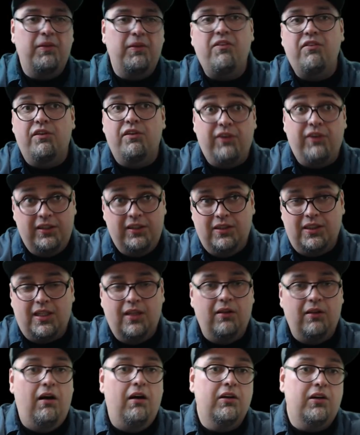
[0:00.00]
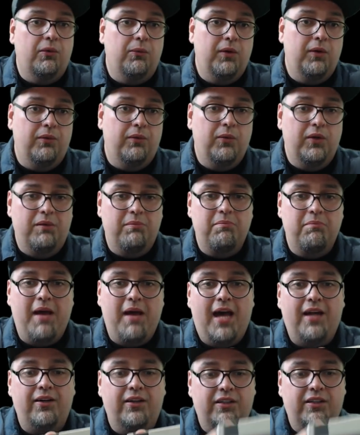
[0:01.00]
even if I used a longer one, it wouldn't
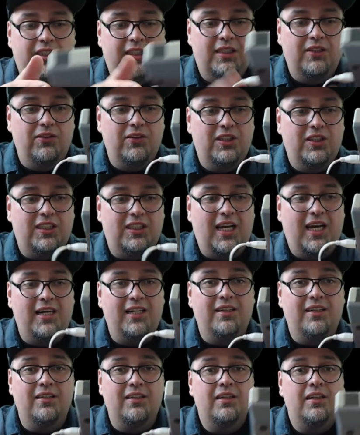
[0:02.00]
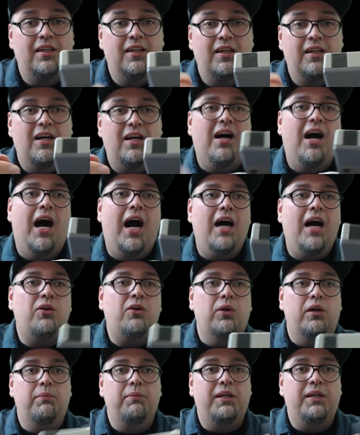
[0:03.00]
matter. It's still just kind of
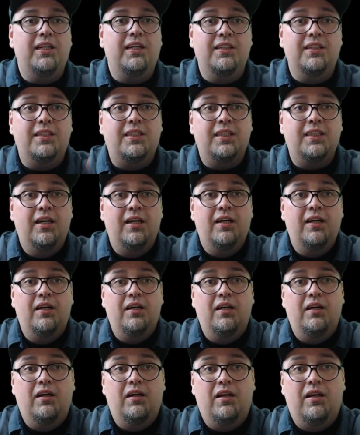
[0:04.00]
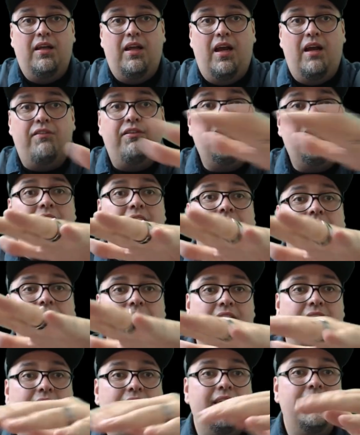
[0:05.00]
awkward because everything's
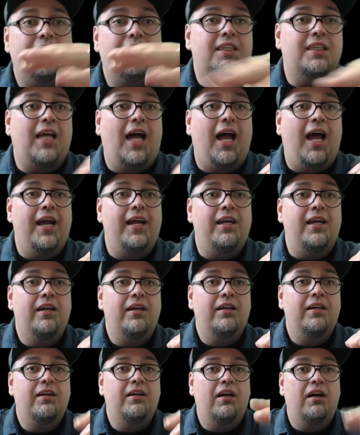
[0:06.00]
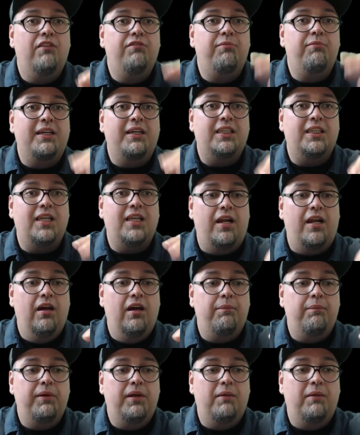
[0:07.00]
on this side of my
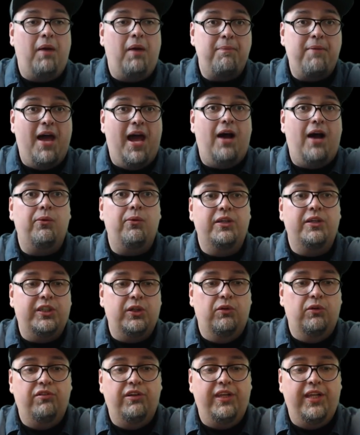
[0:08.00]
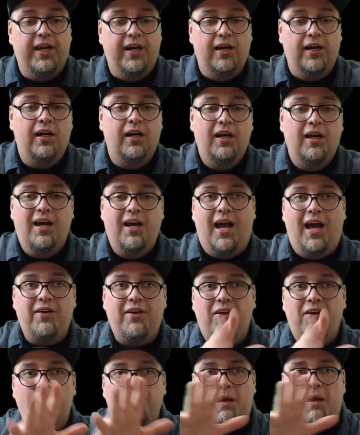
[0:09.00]
setup and my power's over there. I
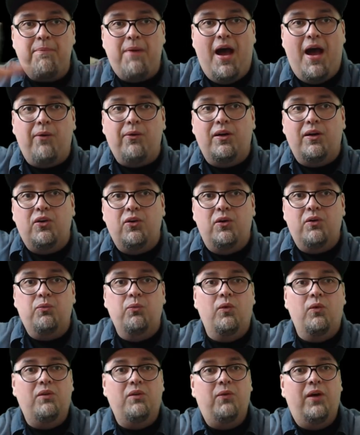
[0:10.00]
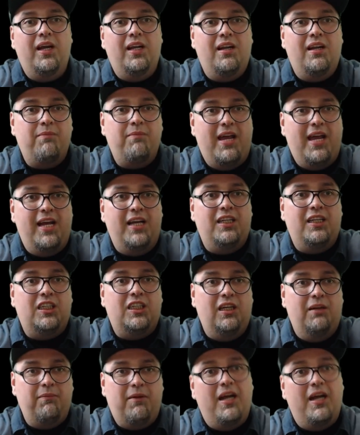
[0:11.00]
don't have my power going one way and then my
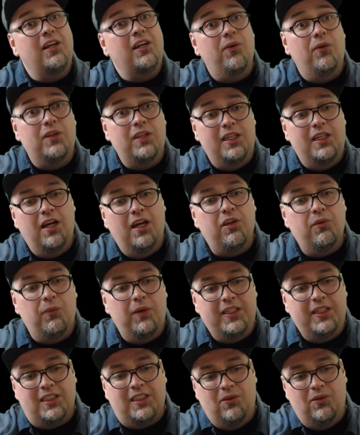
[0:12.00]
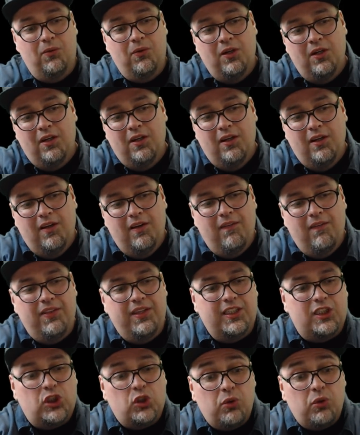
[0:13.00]
HDMI going the other way. So the
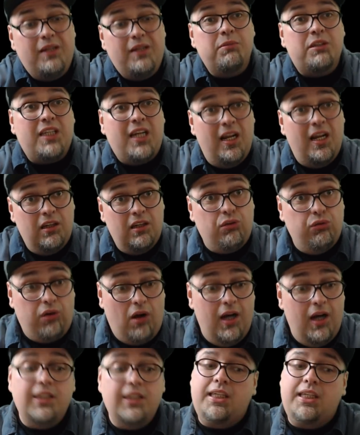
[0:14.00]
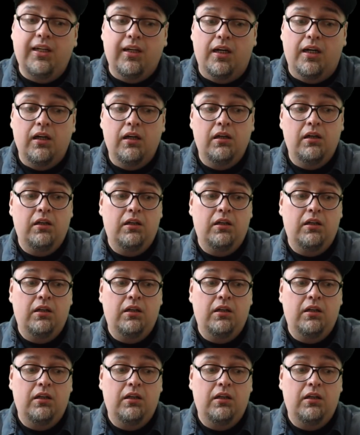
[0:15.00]
streams kind of cross here.